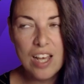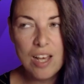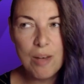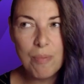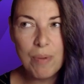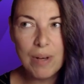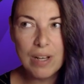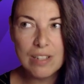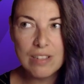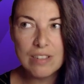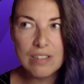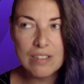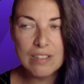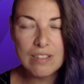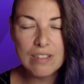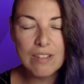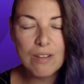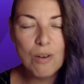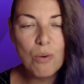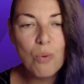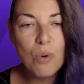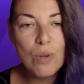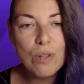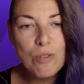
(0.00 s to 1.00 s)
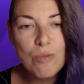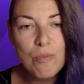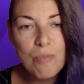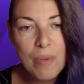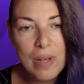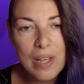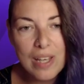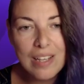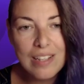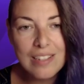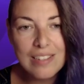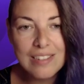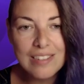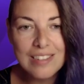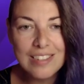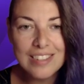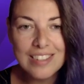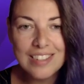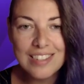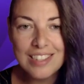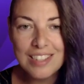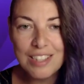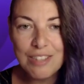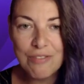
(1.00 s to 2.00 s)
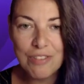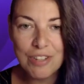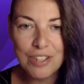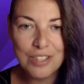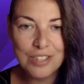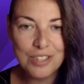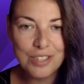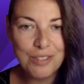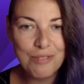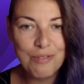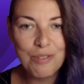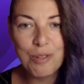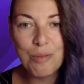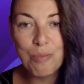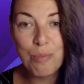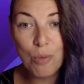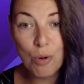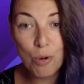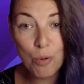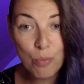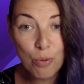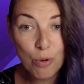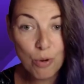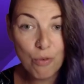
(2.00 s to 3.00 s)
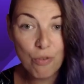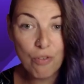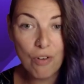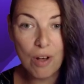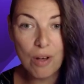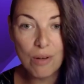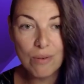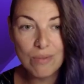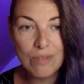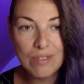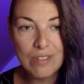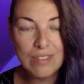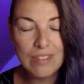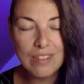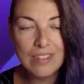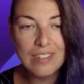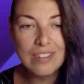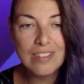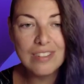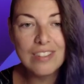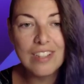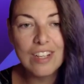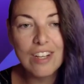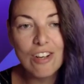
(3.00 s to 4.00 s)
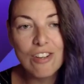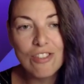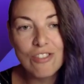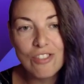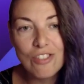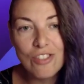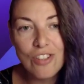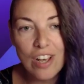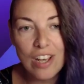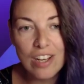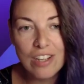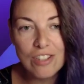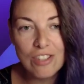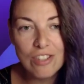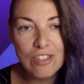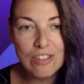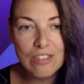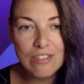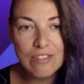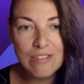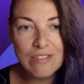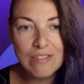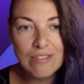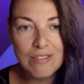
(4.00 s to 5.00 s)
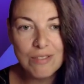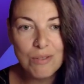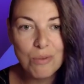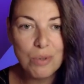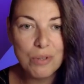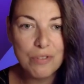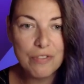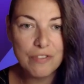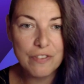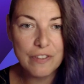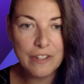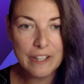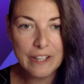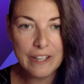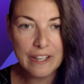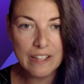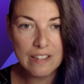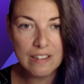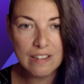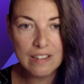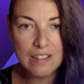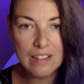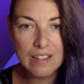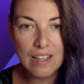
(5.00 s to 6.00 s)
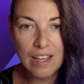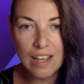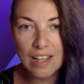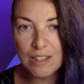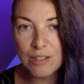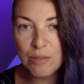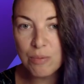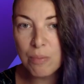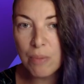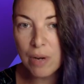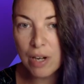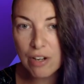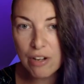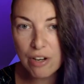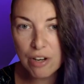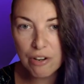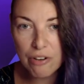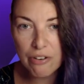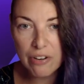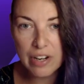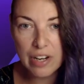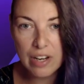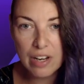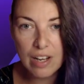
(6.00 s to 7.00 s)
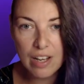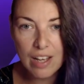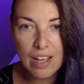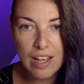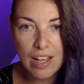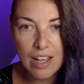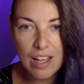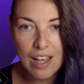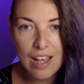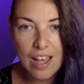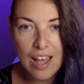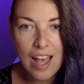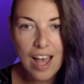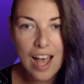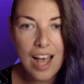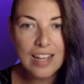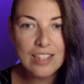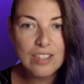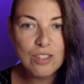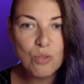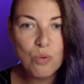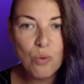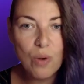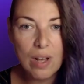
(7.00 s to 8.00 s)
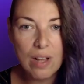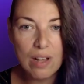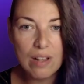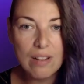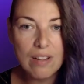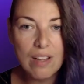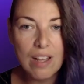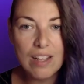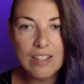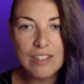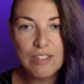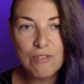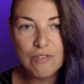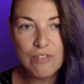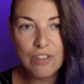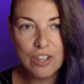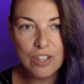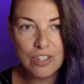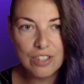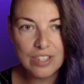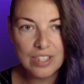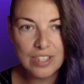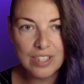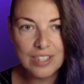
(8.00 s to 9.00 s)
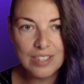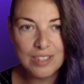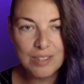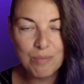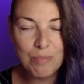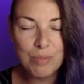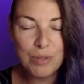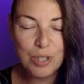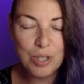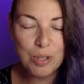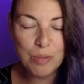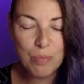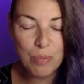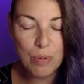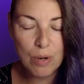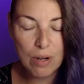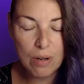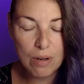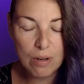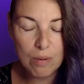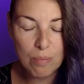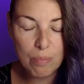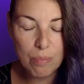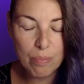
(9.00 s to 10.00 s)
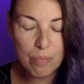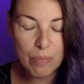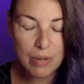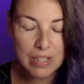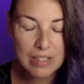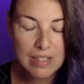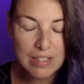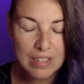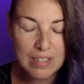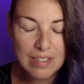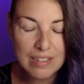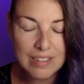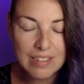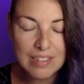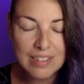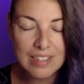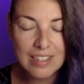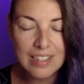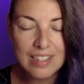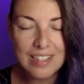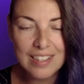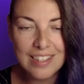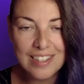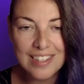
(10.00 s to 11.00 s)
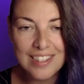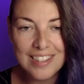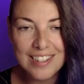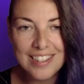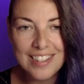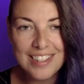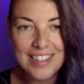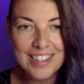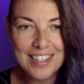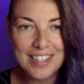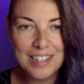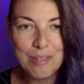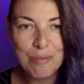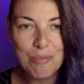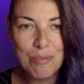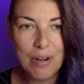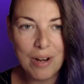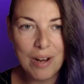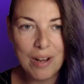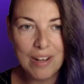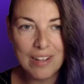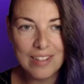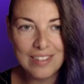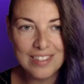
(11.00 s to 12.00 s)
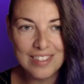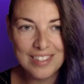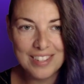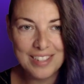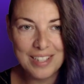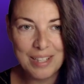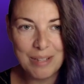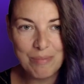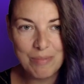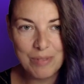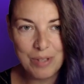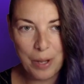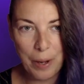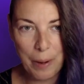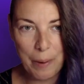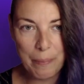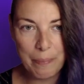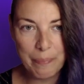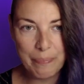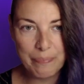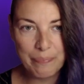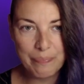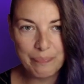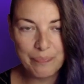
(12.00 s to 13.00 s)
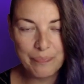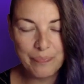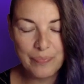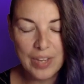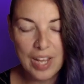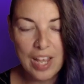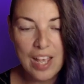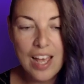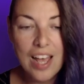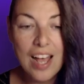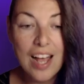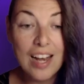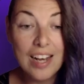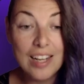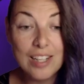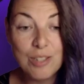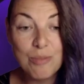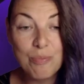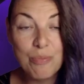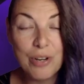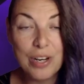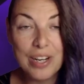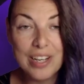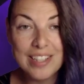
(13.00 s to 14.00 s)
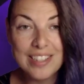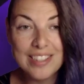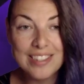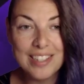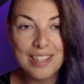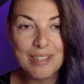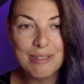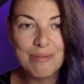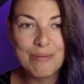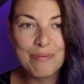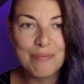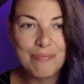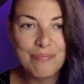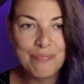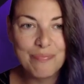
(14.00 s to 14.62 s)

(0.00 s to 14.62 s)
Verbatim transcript: But what makes this event even more profound is the conjunction with Lilith and Mercury, as well as Vertex being pr present uh, in Libra at the same time. Let's break it down.